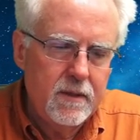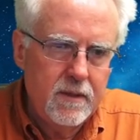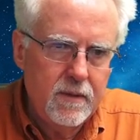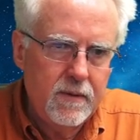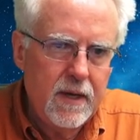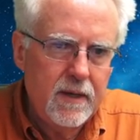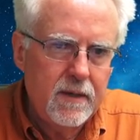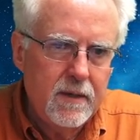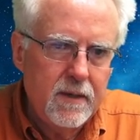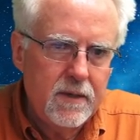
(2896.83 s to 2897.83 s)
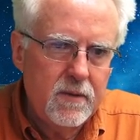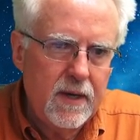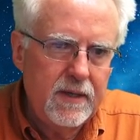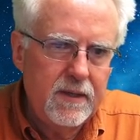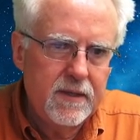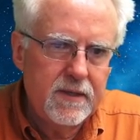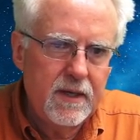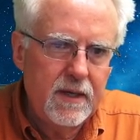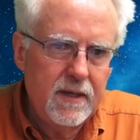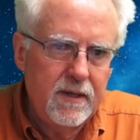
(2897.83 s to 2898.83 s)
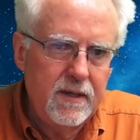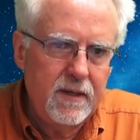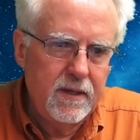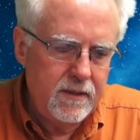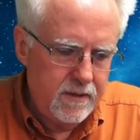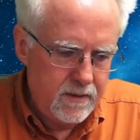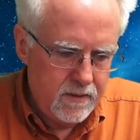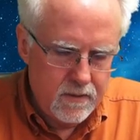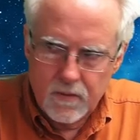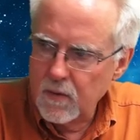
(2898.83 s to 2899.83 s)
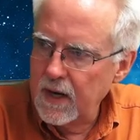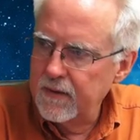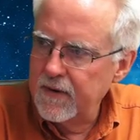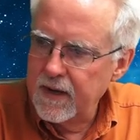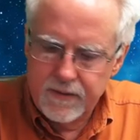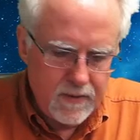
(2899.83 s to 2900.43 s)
Okay, so I need to say an int right value.